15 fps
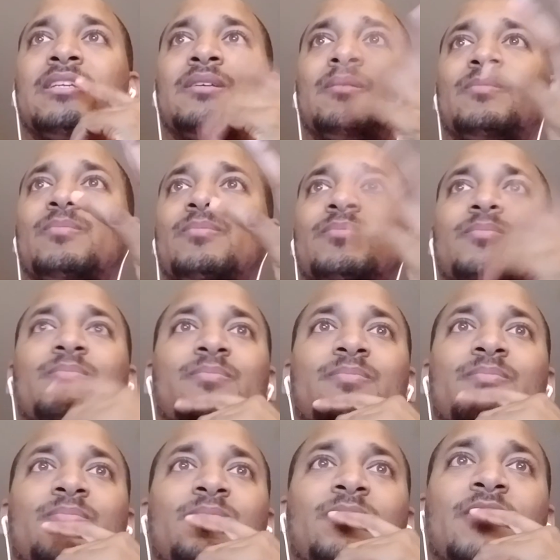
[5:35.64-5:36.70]
and
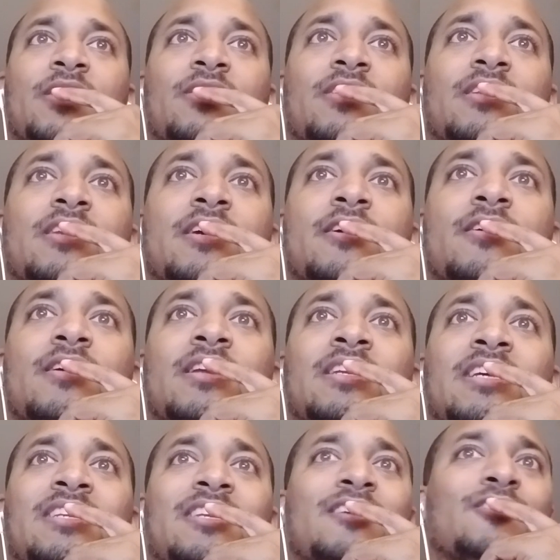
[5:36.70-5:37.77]
nothing there. And
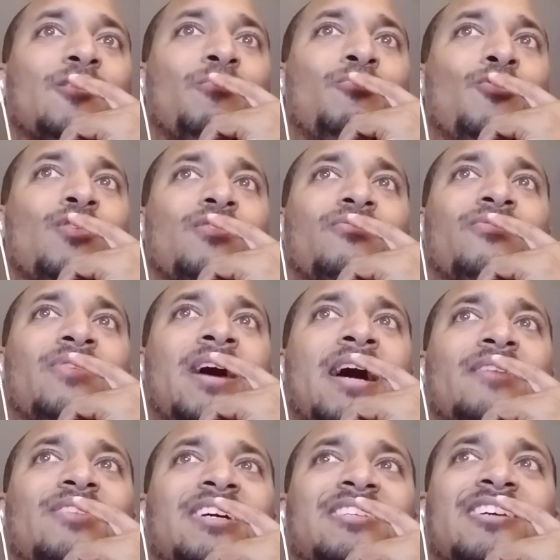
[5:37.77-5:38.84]
then there's a
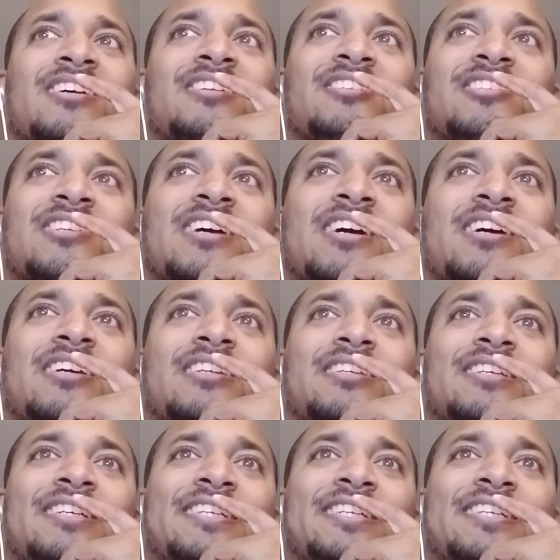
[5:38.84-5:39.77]
0.5 that's unassigned.